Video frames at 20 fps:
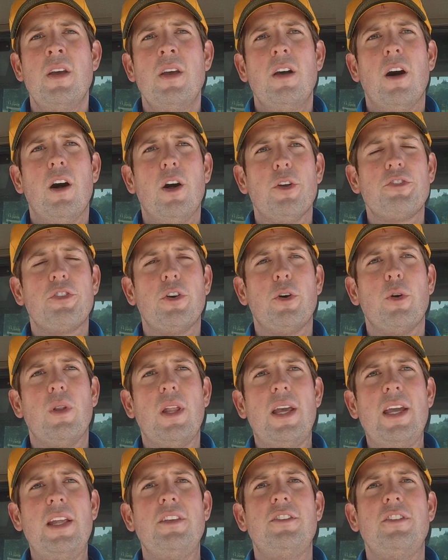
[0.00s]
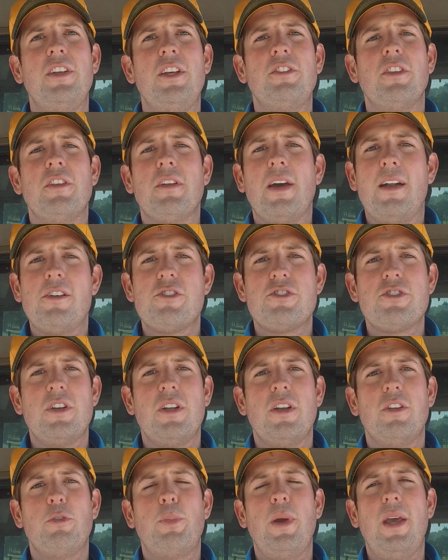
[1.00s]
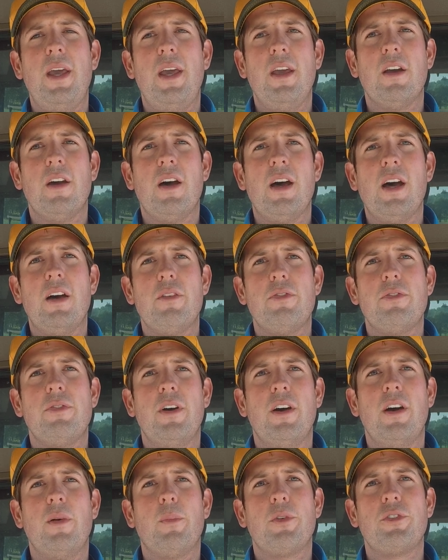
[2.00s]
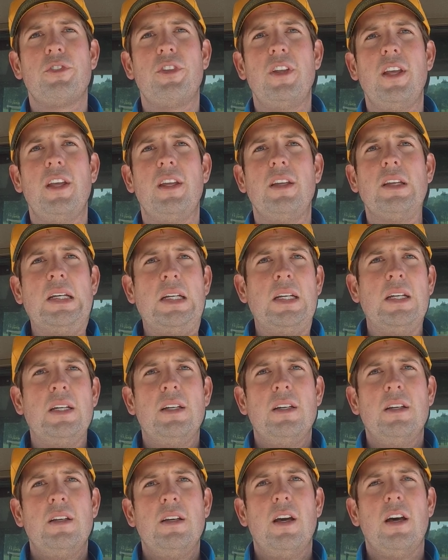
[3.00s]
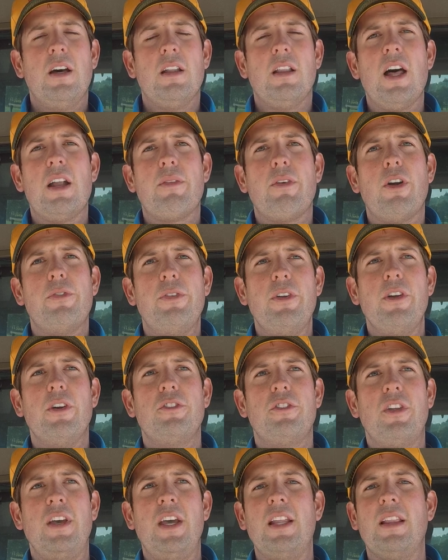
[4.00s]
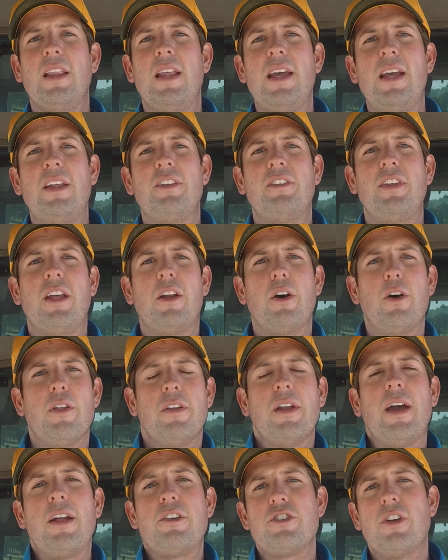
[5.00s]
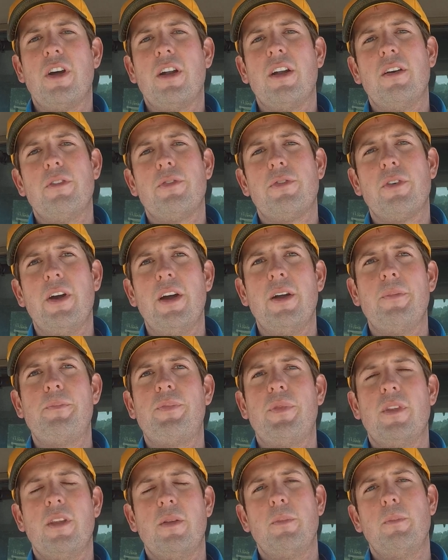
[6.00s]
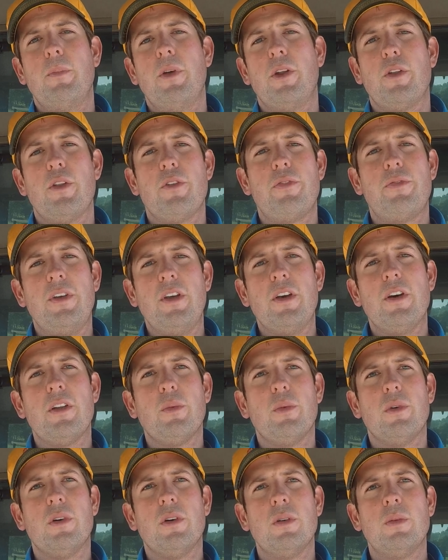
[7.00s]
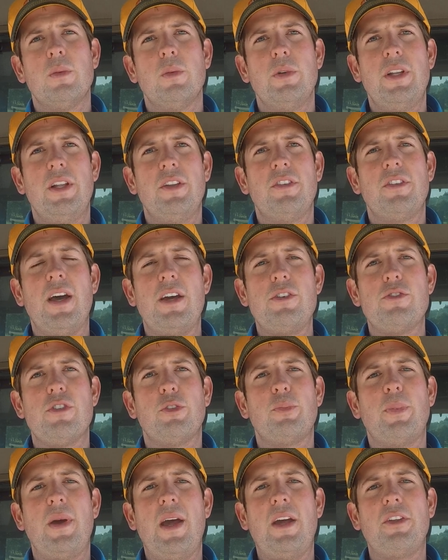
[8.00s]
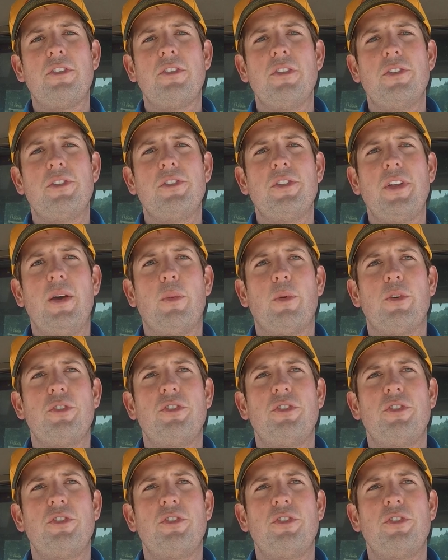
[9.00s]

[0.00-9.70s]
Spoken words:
Also, late season nitrogen is paying off. We're seeing a lot of our fields, the headlands had all the nitrogen on up front. The middle of the field, we did side dress passes, and we're